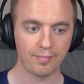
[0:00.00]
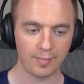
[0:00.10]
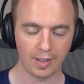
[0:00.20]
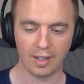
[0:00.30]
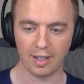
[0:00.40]
though.
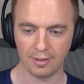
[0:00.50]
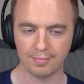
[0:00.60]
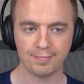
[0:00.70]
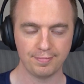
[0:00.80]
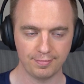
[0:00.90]
I think he
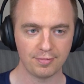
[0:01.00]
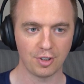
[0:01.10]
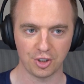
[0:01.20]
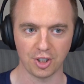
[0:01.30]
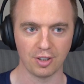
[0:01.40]

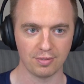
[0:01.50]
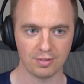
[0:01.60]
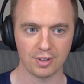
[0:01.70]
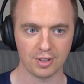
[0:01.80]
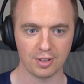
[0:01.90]
worked
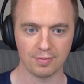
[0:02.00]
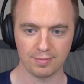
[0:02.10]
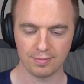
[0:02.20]
15